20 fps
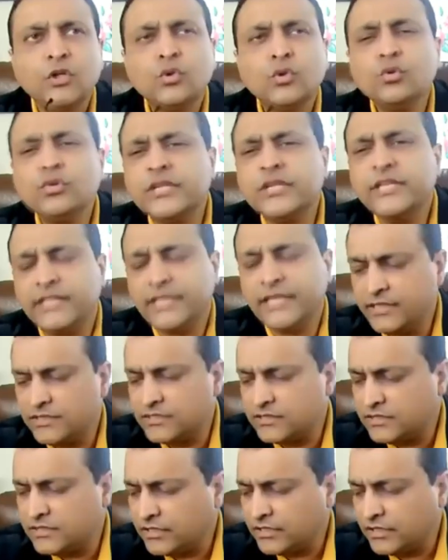two, three
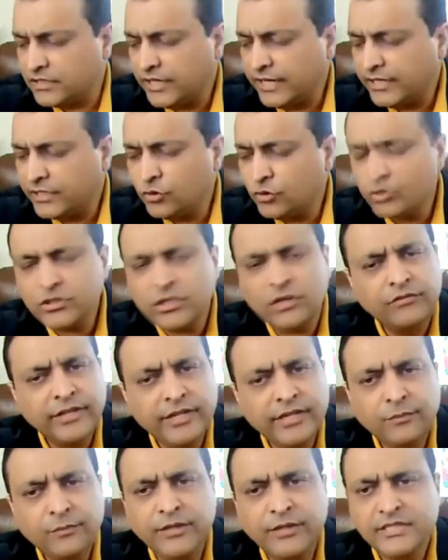things, and those are
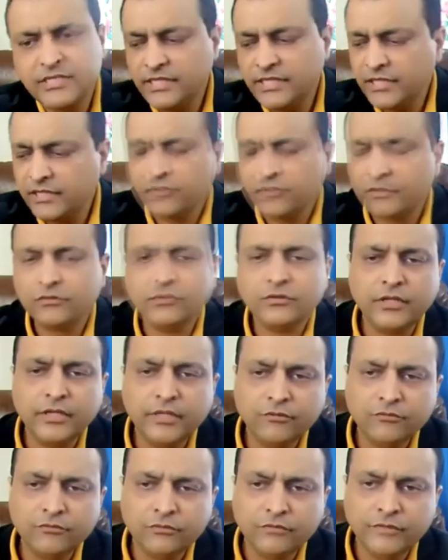very basic,
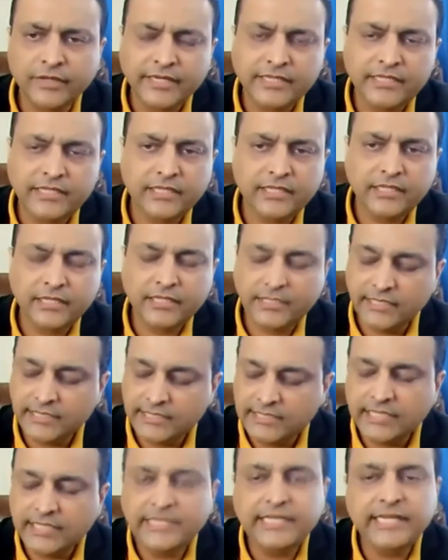very
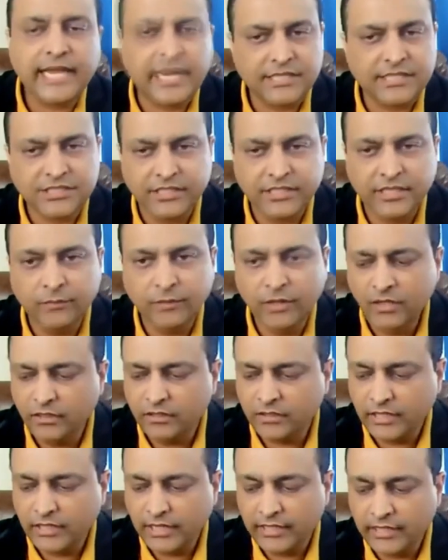easily actionable,
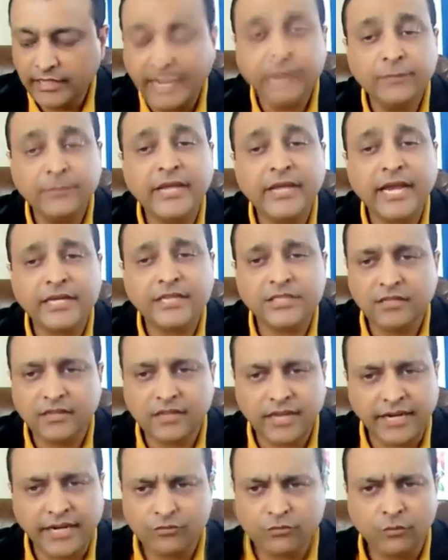can be actioned
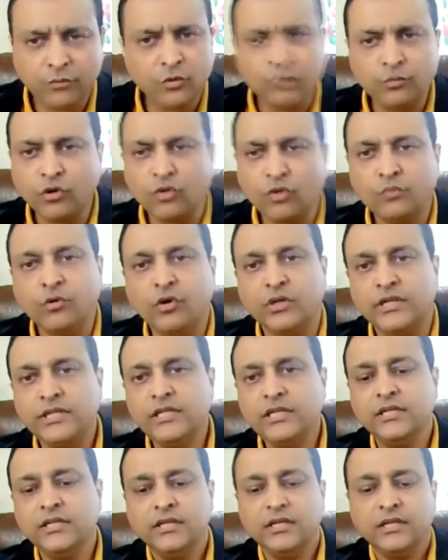right from tomorrow
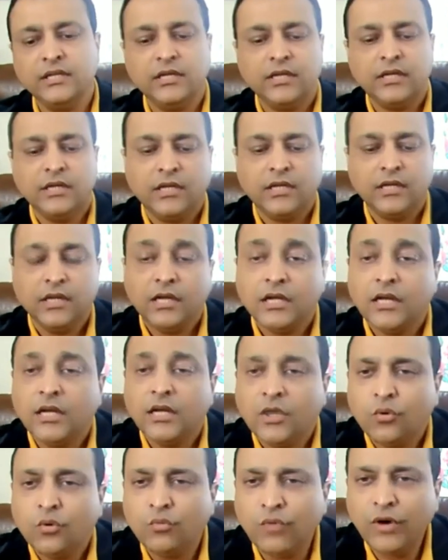morning.
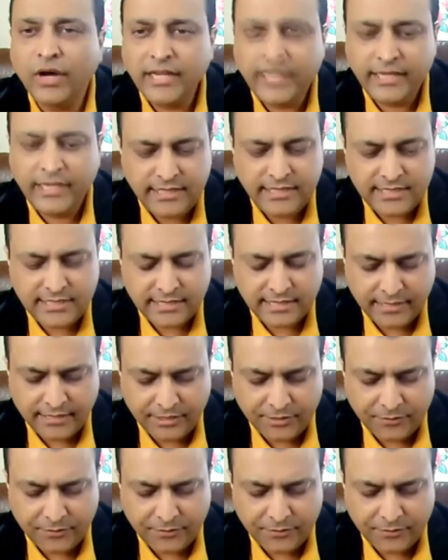One is